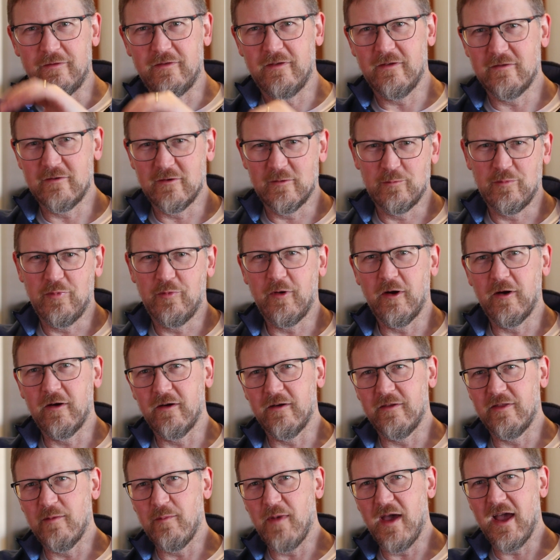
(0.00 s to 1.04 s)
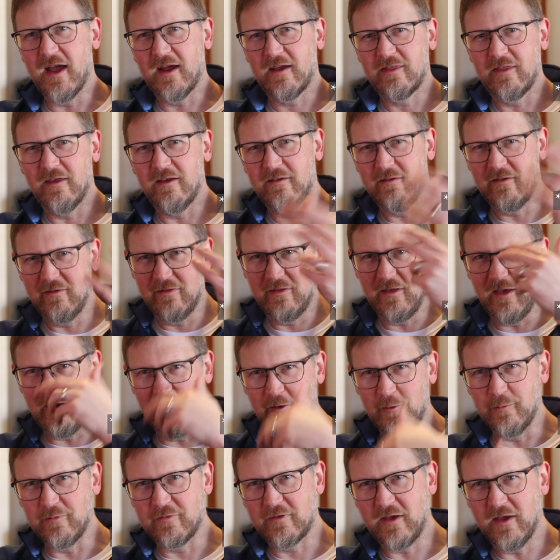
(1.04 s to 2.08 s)
scissor part in the back that
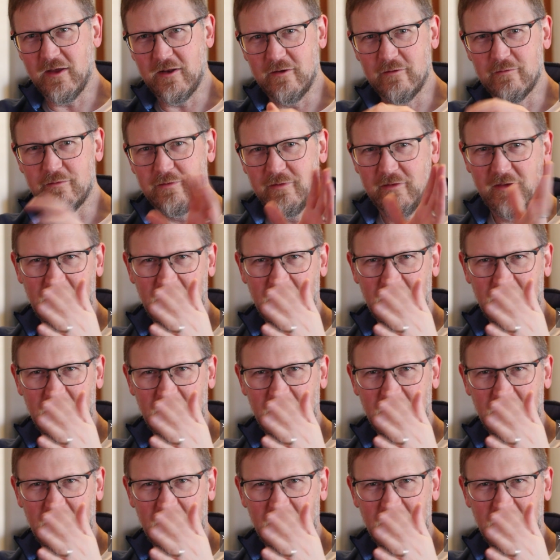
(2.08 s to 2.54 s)
helps kind of